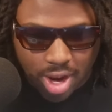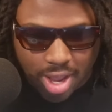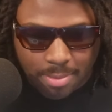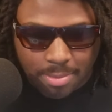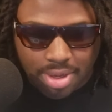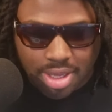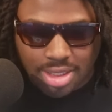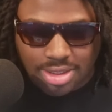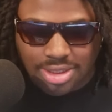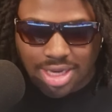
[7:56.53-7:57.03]

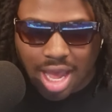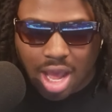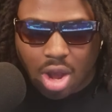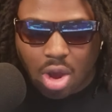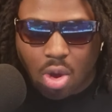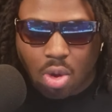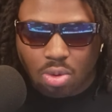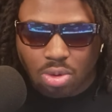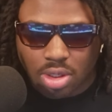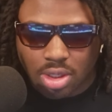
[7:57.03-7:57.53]
Because not
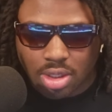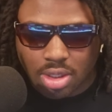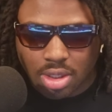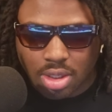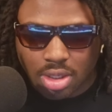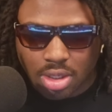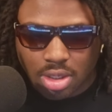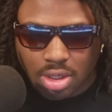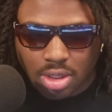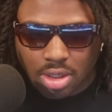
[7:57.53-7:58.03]
only
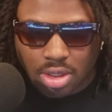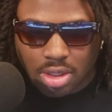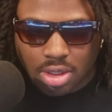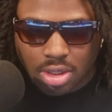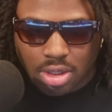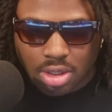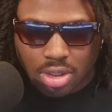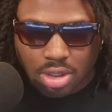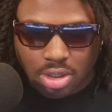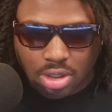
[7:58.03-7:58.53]

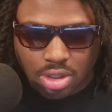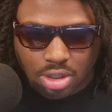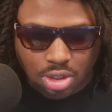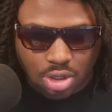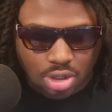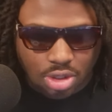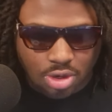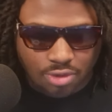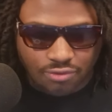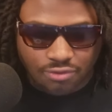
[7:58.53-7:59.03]

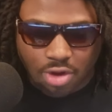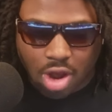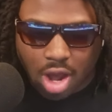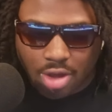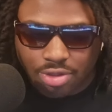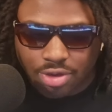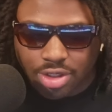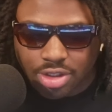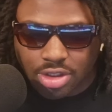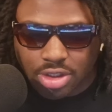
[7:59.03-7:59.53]
your father
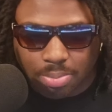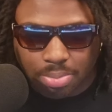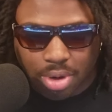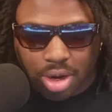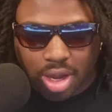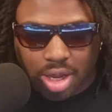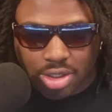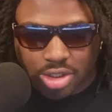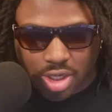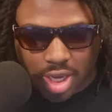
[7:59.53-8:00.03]
is
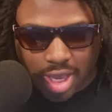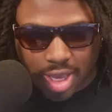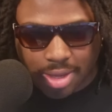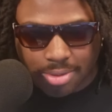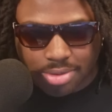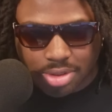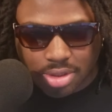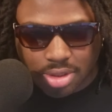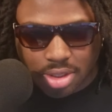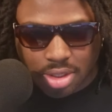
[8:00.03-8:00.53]
LeBron
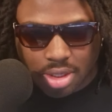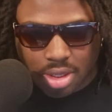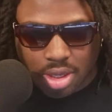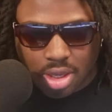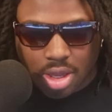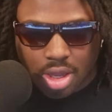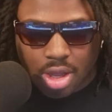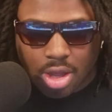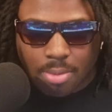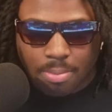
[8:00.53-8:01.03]
James,
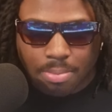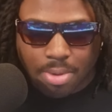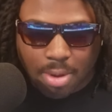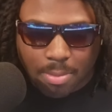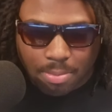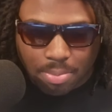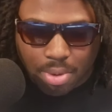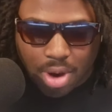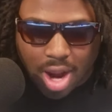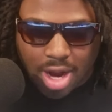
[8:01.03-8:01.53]
but
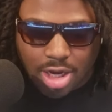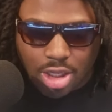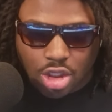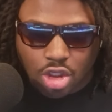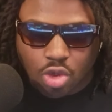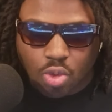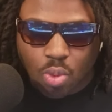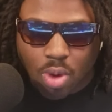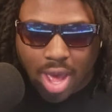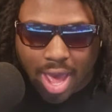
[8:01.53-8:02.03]
Bronny,
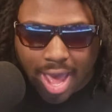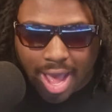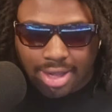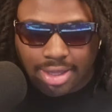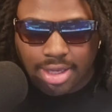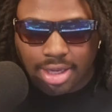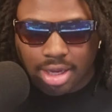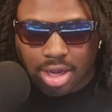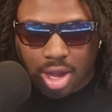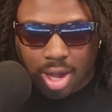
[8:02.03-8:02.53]
you have to
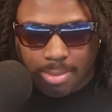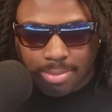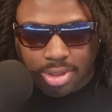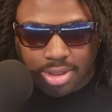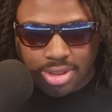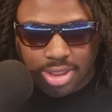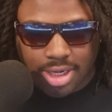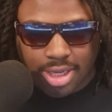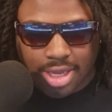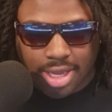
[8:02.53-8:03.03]
come into
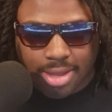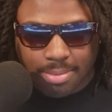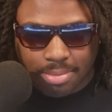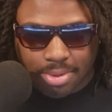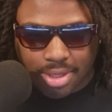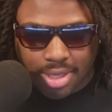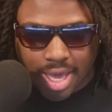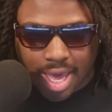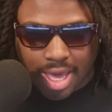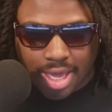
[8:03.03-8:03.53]
the
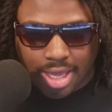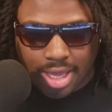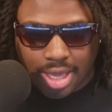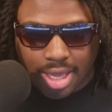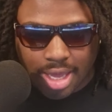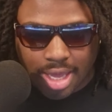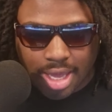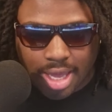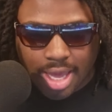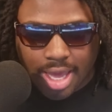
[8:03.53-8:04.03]
NBA
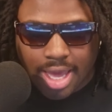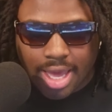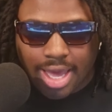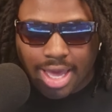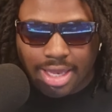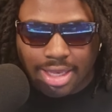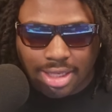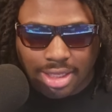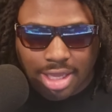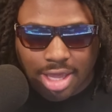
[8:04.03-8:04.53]

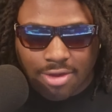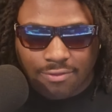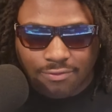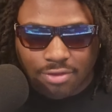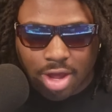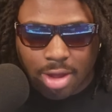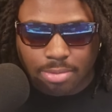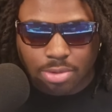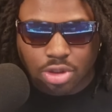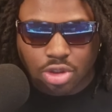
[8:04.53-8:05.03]
and live
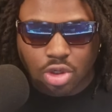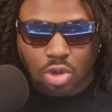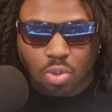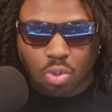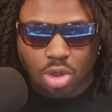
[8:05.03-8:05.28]
up to what